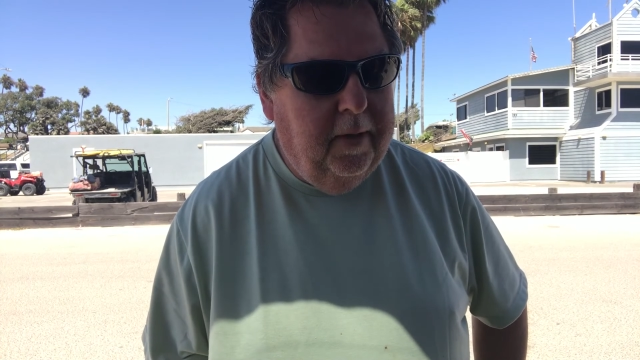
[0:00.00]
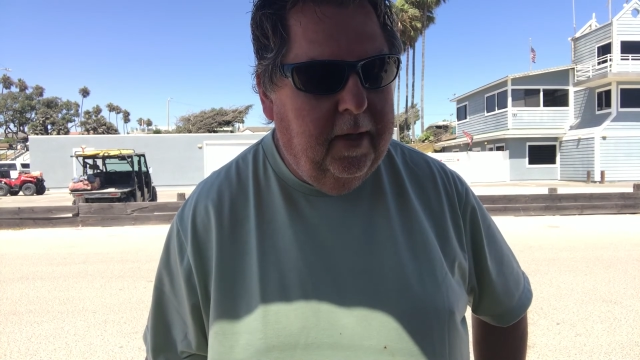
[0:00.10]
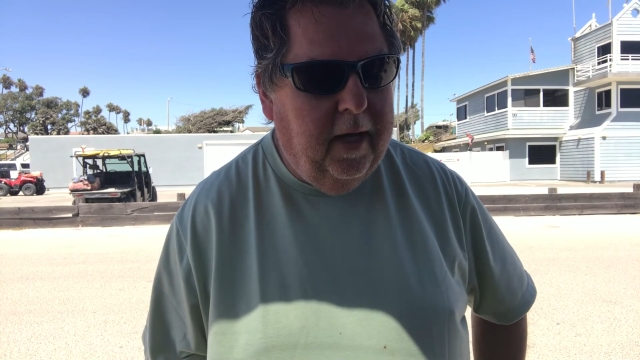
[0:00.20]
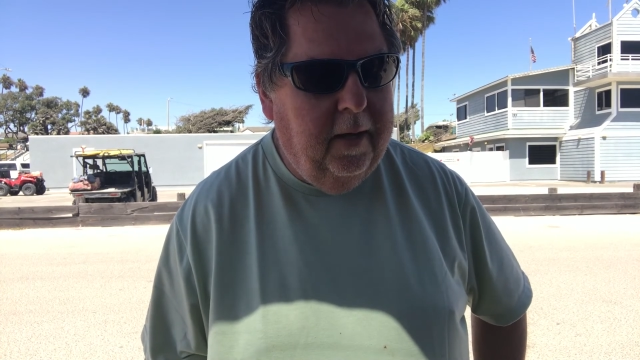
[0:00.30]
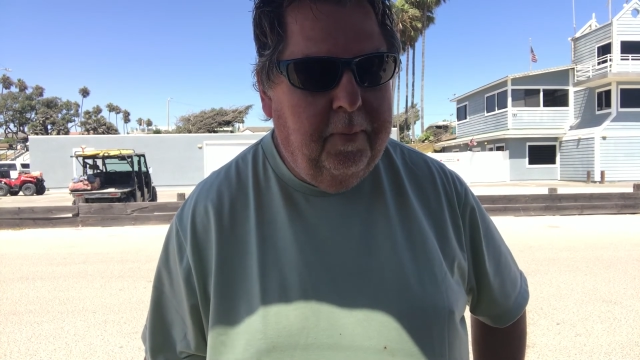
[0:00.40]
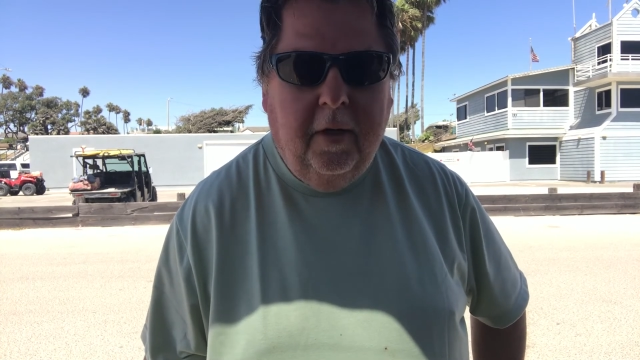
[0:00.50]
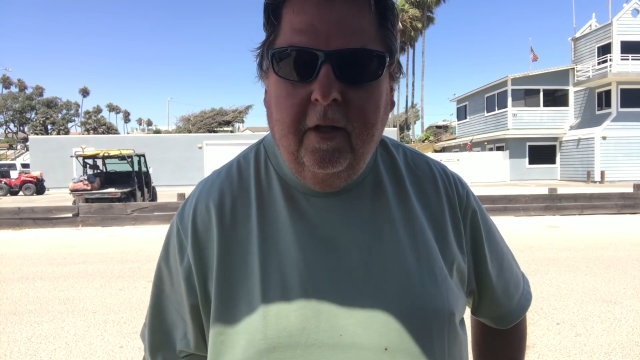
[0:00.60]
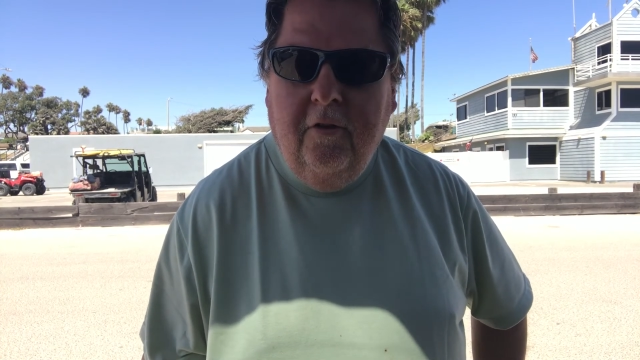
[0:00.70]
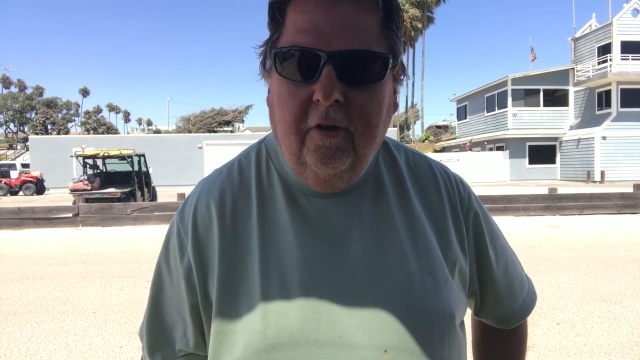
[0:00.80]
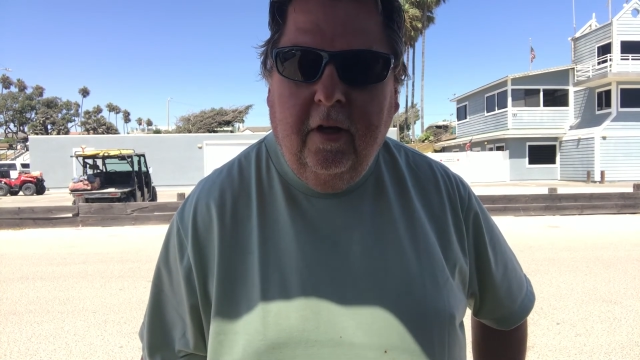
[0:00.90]
I
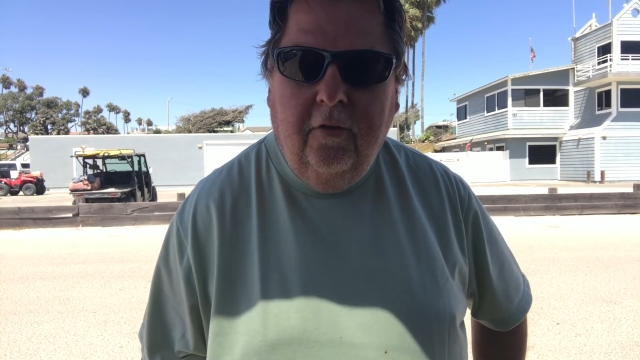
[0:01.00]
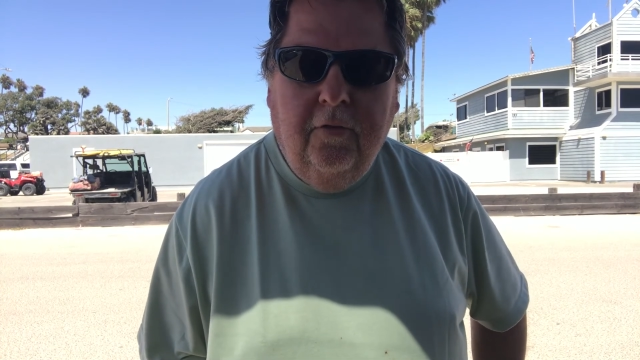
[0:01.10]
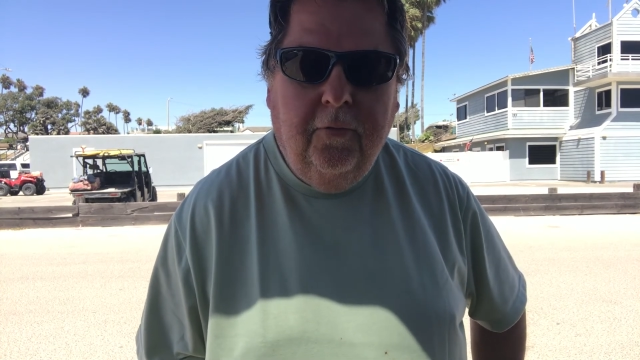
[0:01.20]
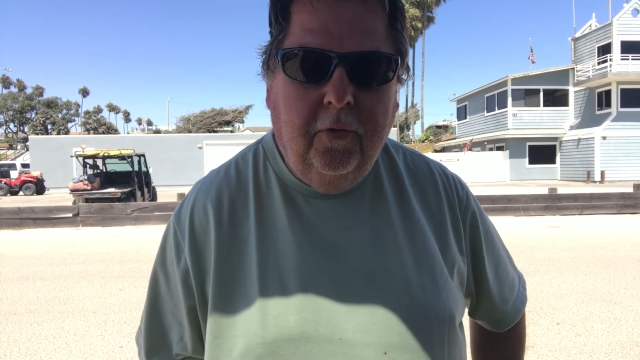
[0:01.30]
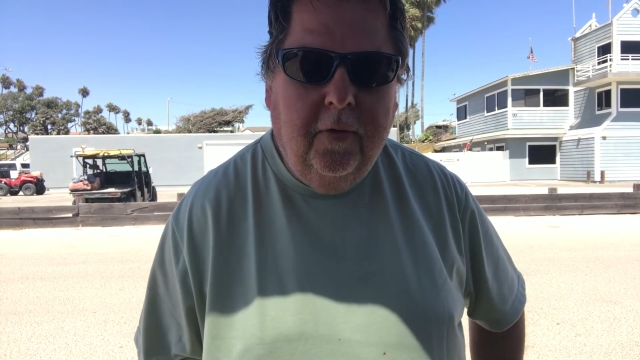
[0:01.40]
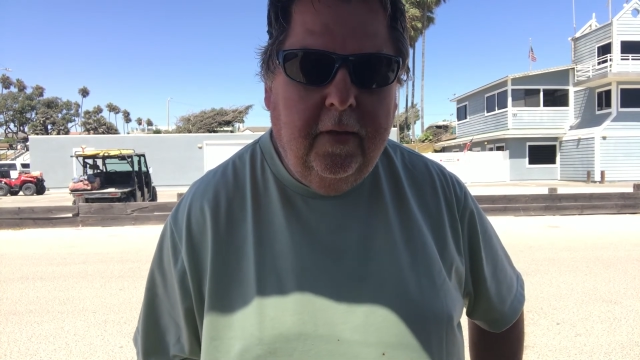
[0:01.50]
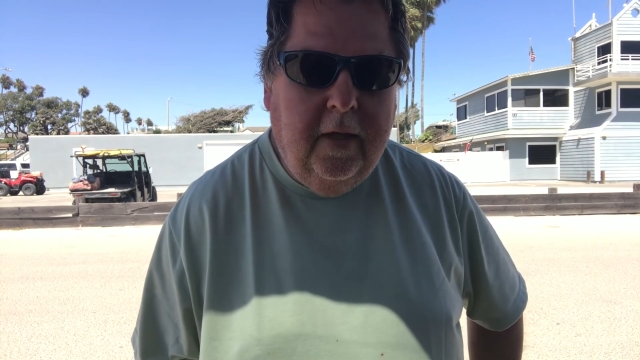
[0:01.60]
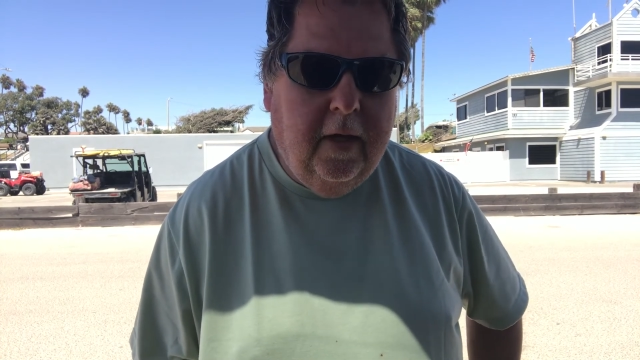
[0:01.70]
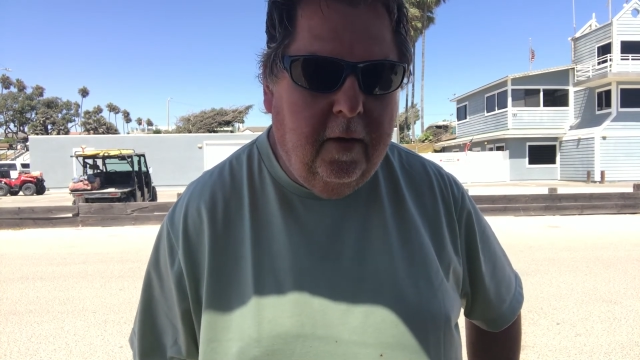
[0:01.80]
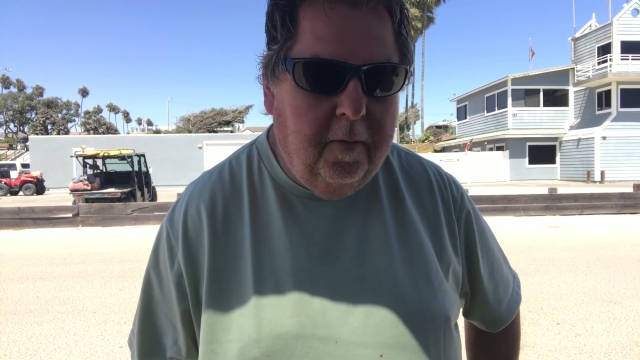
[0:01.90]
apologize for
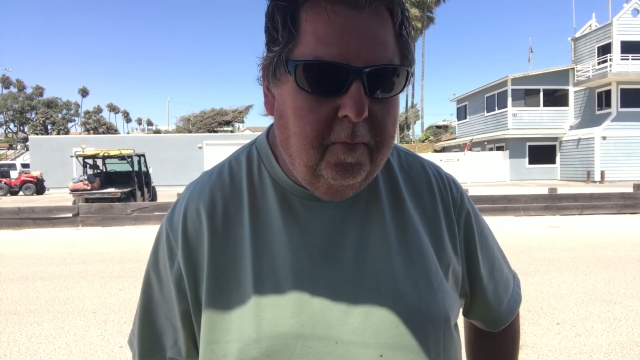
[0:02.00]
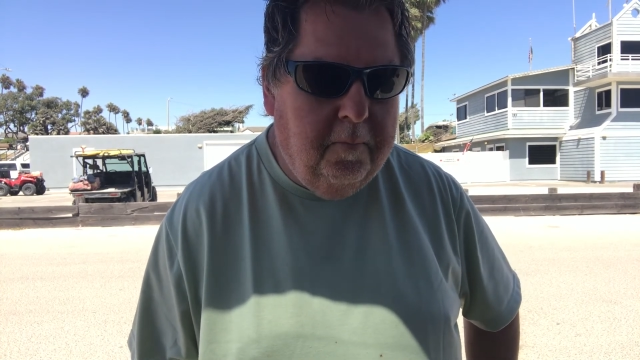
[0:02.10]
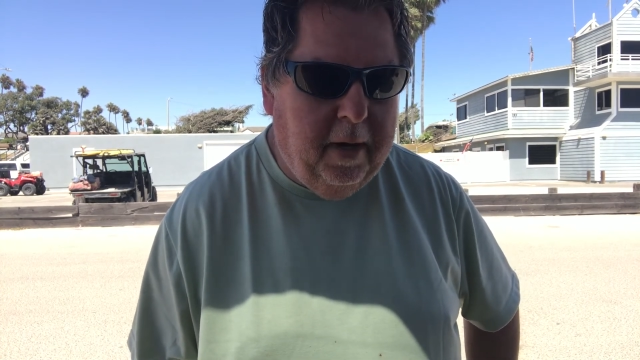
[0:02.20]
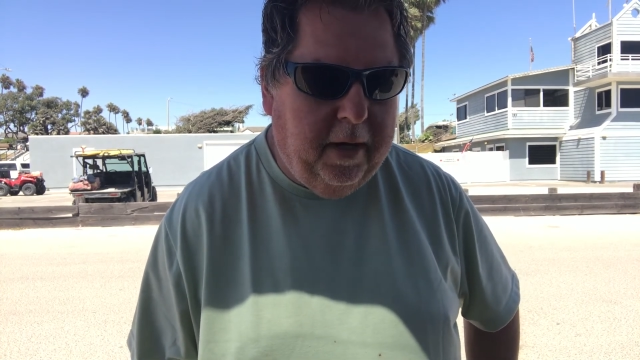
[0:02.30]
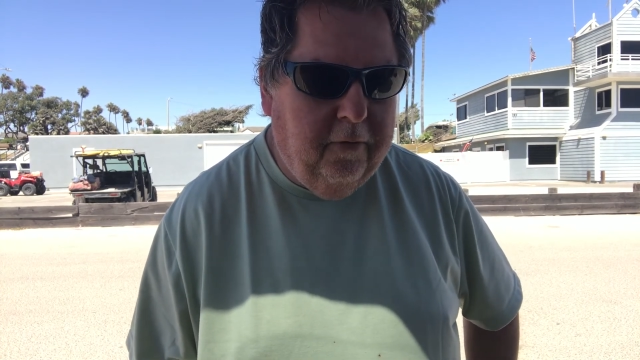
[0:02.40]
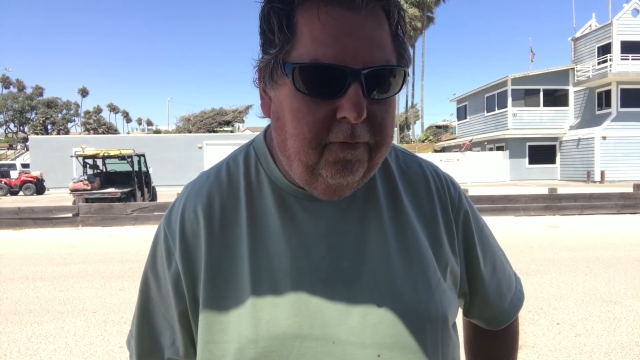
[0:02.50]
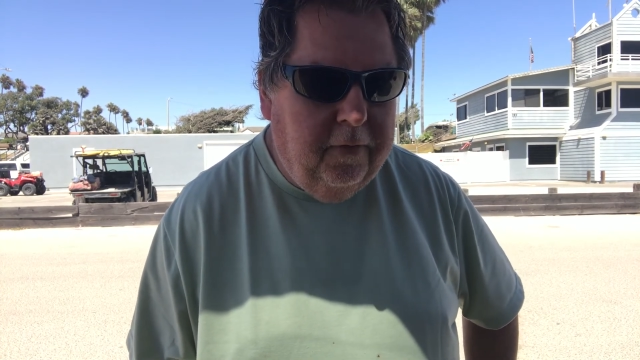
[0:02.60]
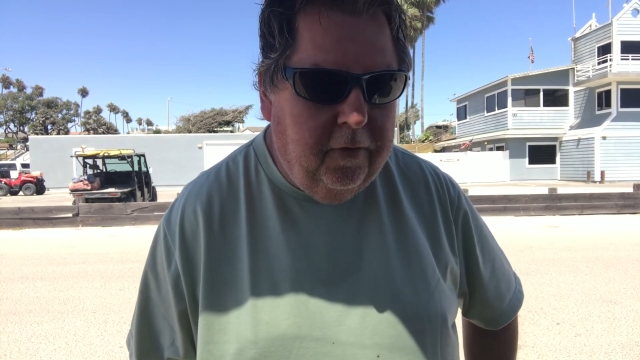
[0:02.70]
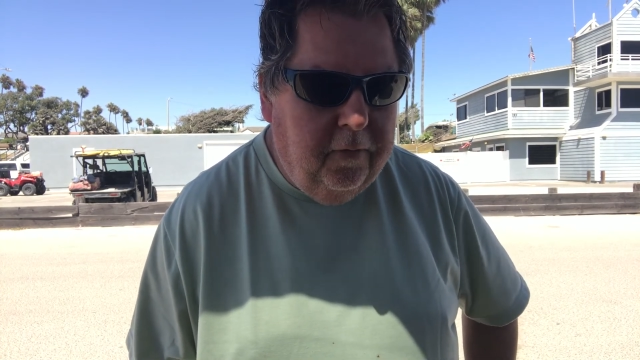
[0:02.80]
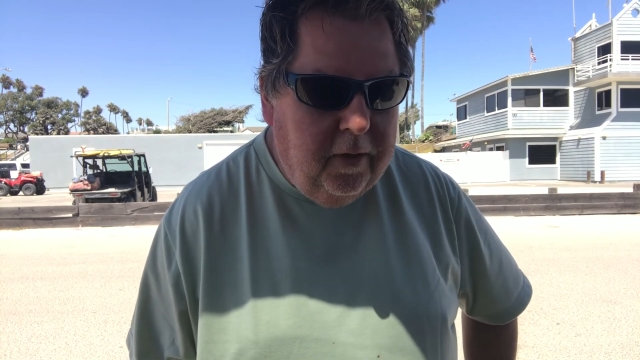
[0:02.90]
the
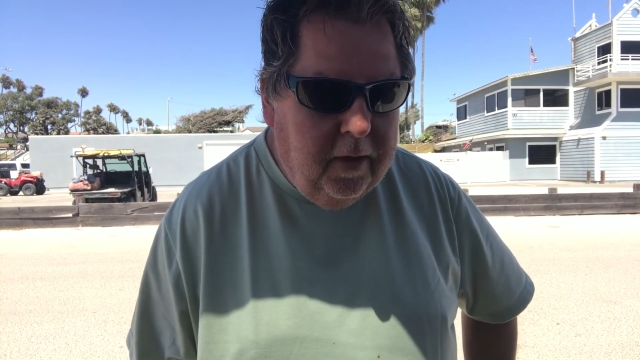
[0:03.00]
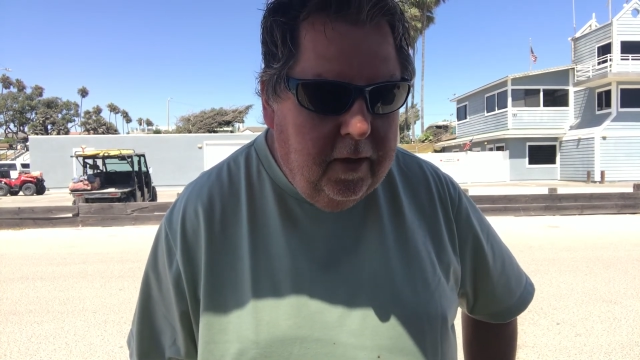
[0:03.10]
microphone.